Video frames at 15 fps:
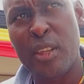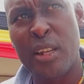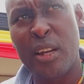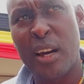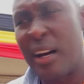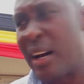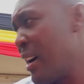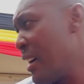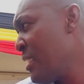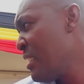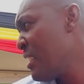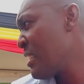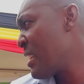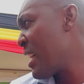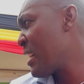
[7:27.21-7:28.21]
You know, uh,
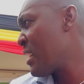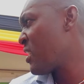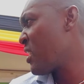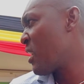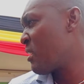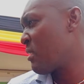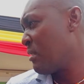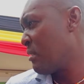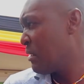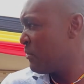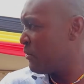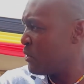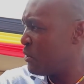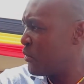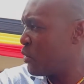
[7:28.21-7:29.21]
this is like a cycle.
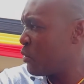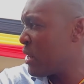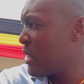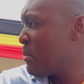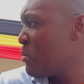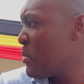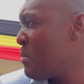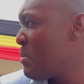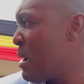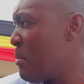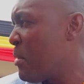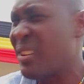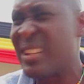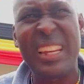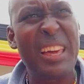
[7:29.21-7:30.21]
You, you run up maybe about